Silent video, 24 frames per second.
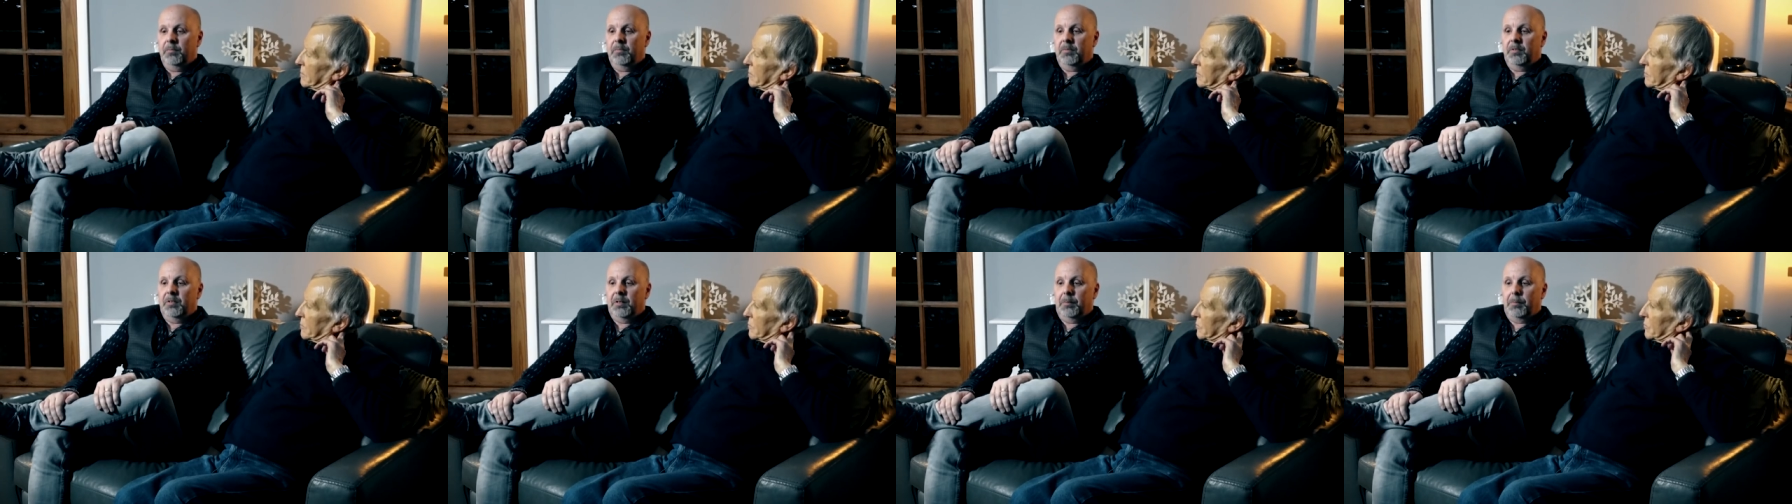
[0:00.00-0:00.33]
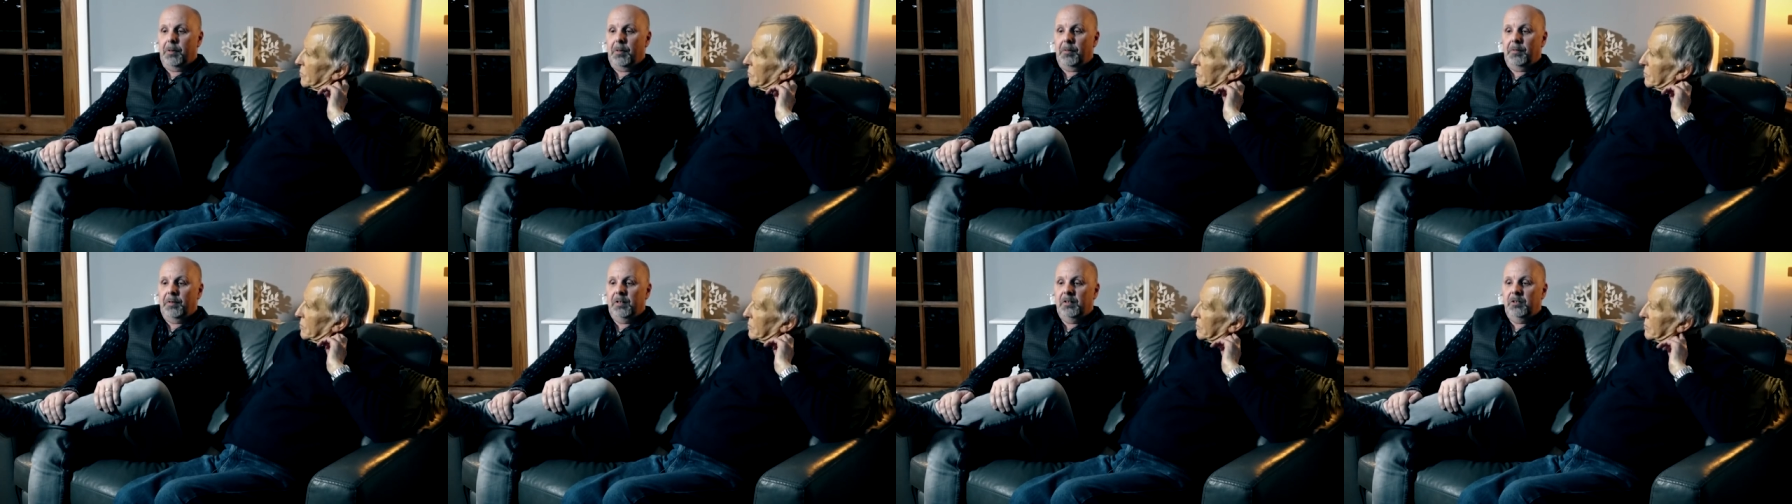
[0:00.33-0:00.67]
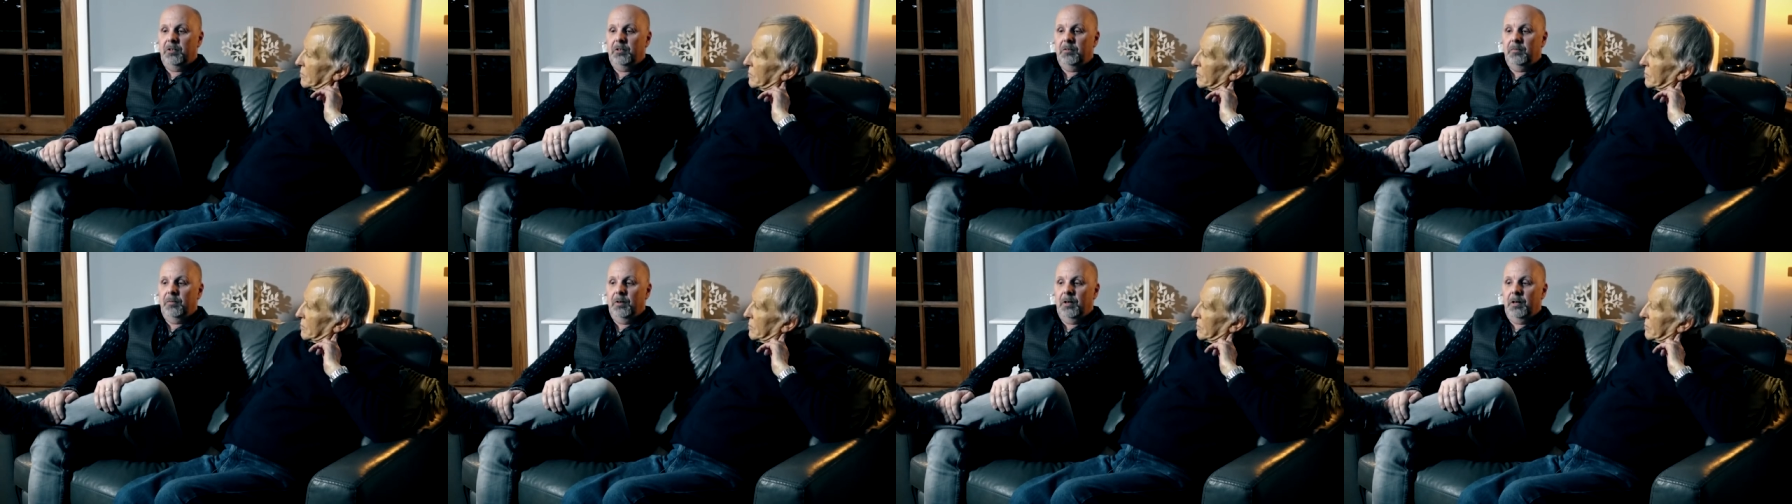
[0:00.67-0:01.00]
some of the
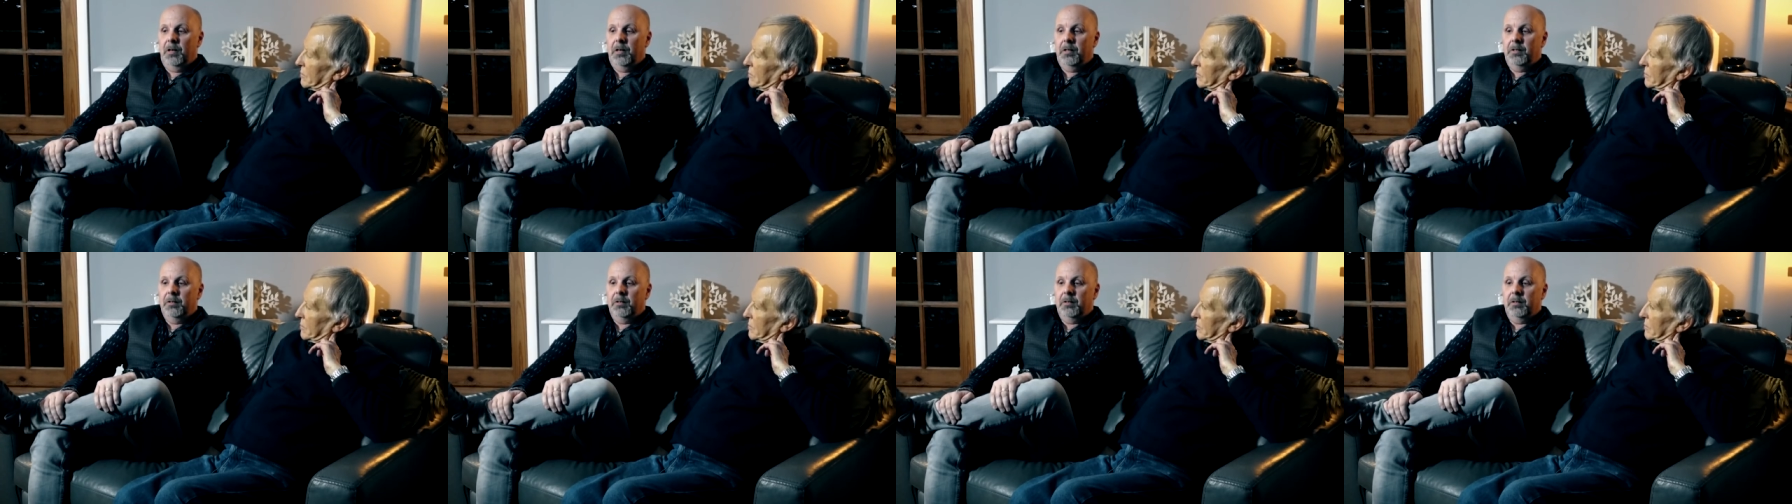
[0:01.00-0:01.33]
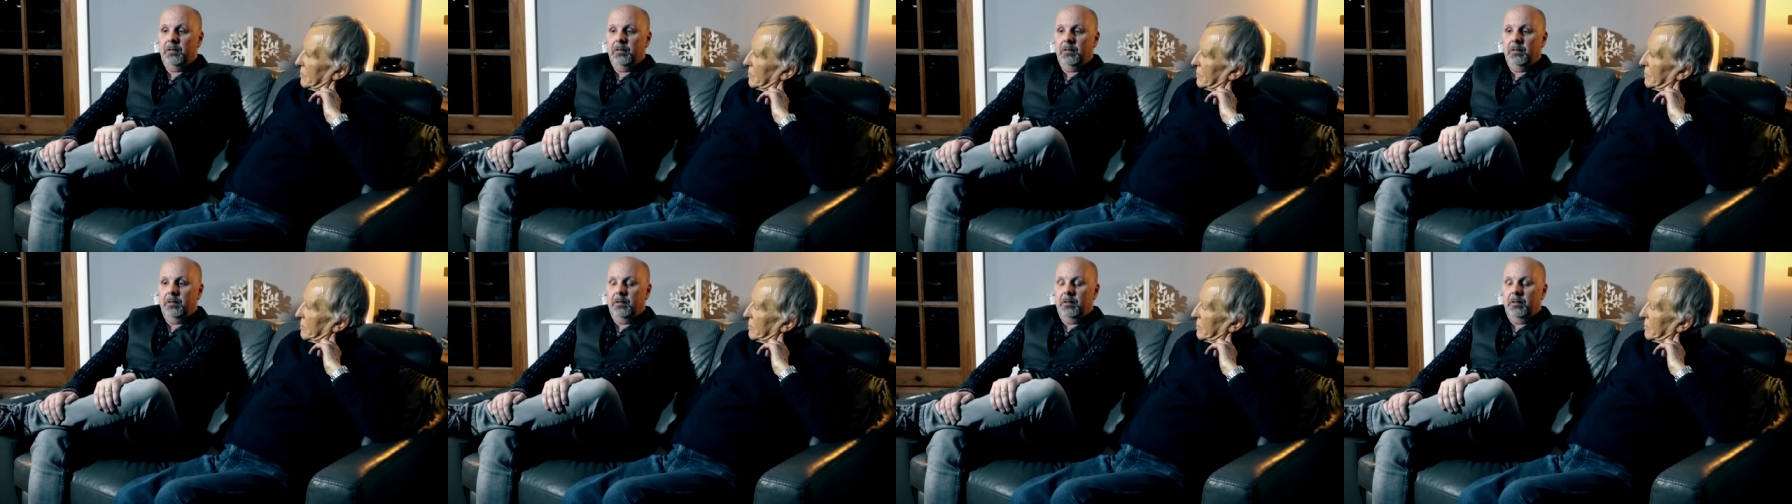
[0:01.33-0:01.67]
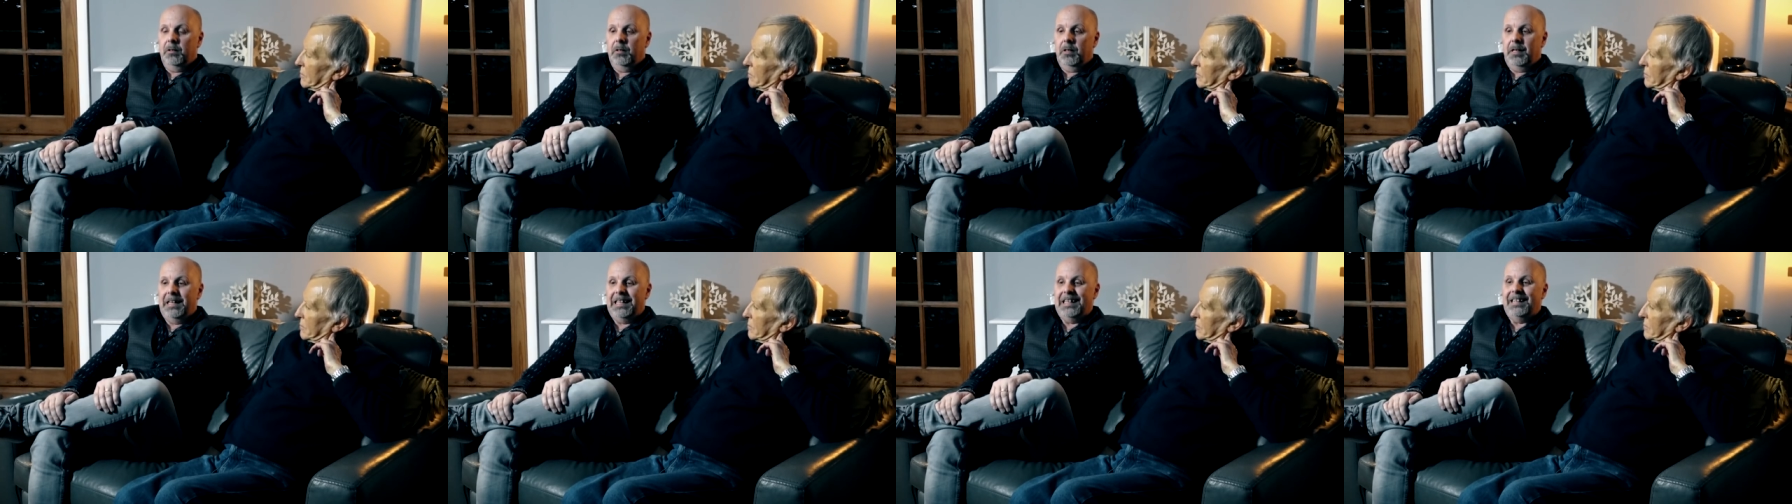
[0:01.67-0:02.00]
things you've learnt
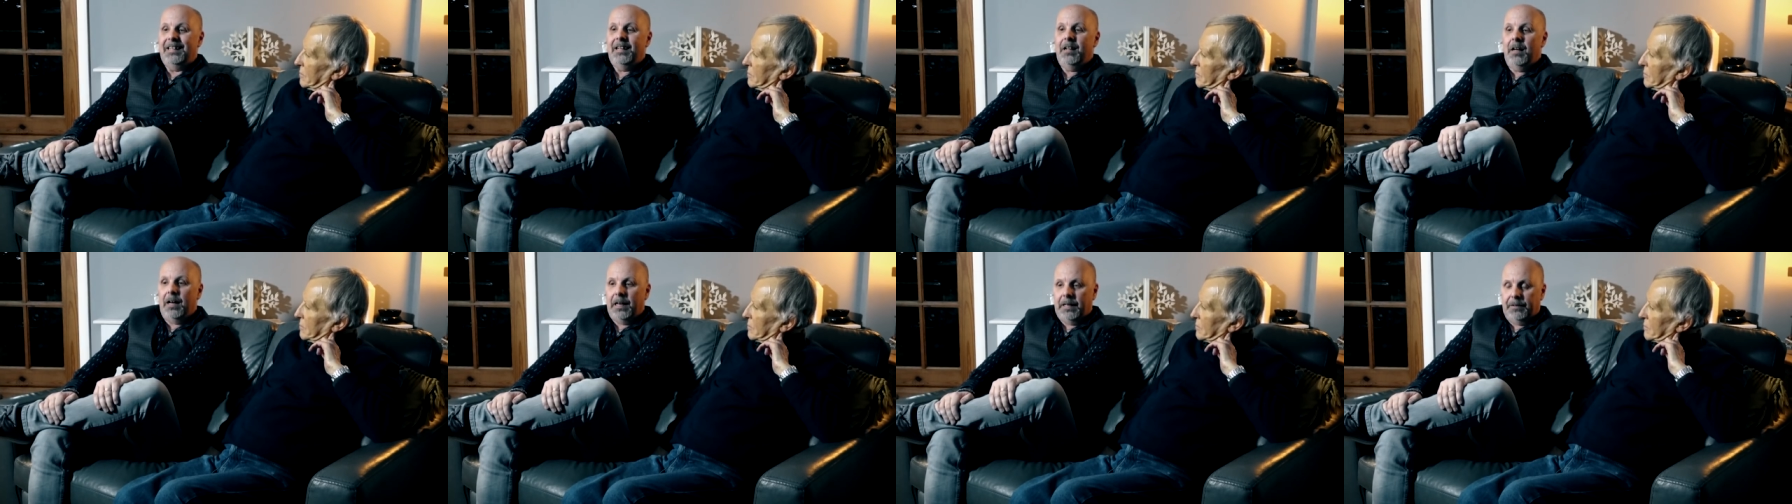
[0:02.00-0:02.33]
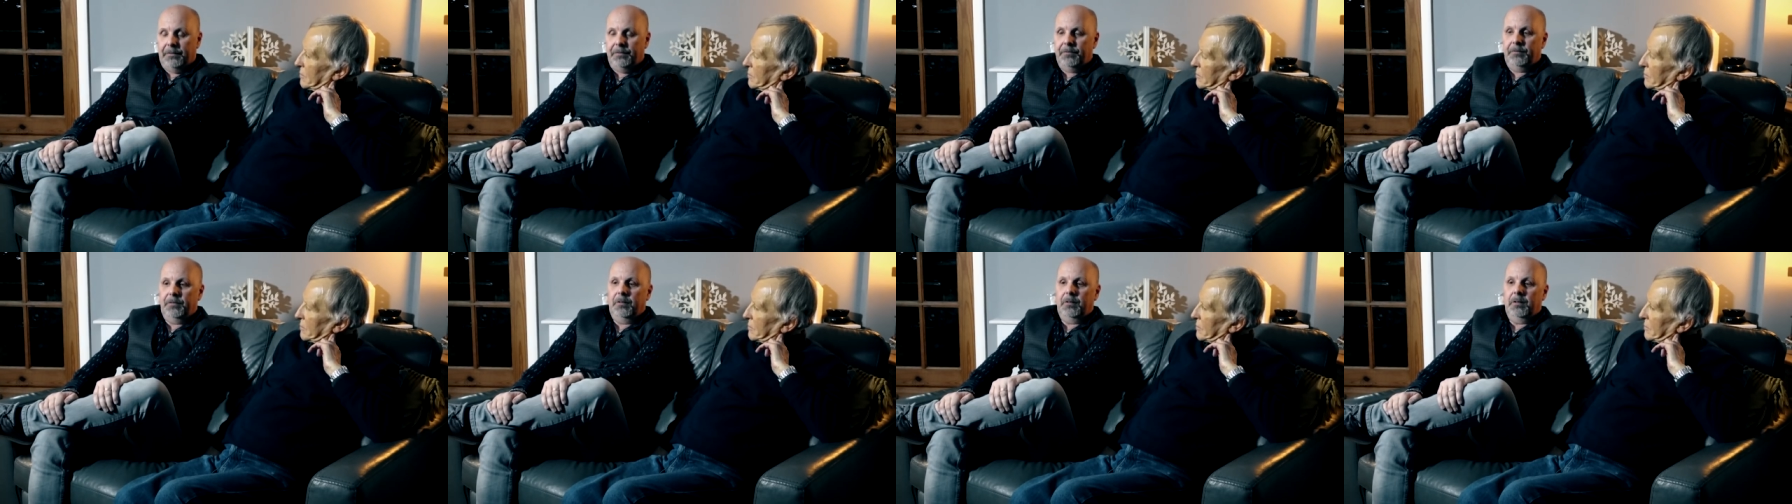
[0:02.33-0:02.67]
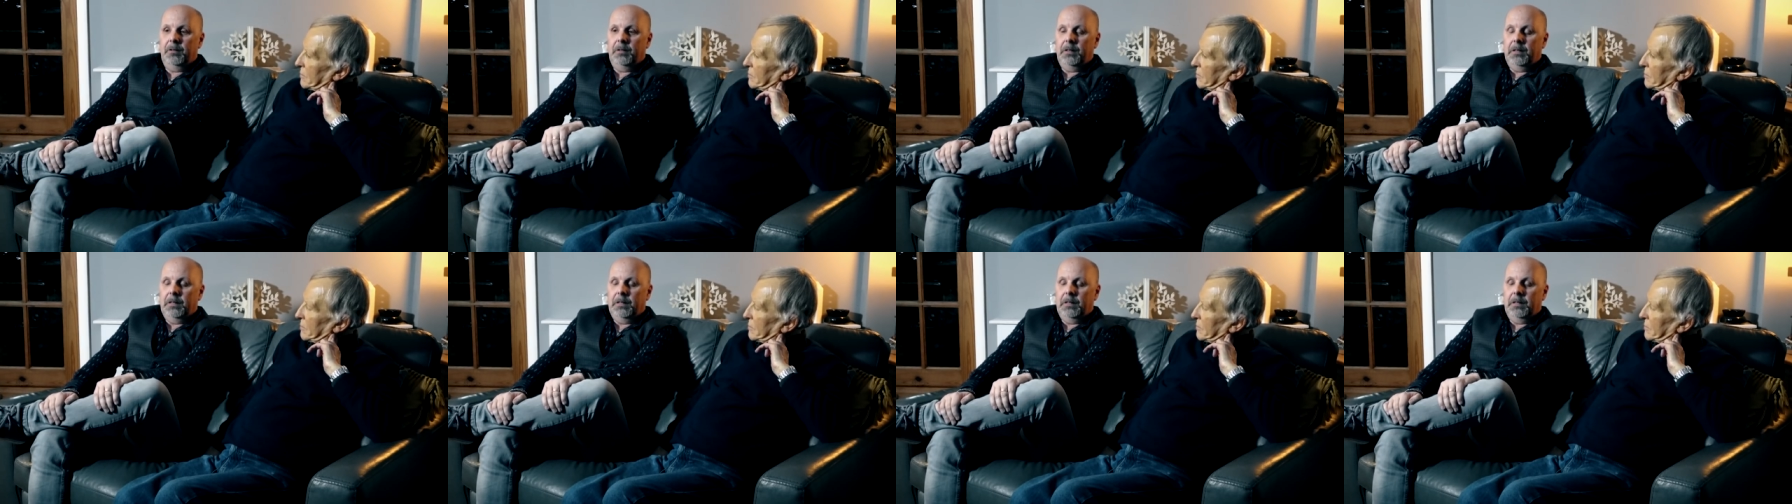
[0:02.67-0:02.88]
in life.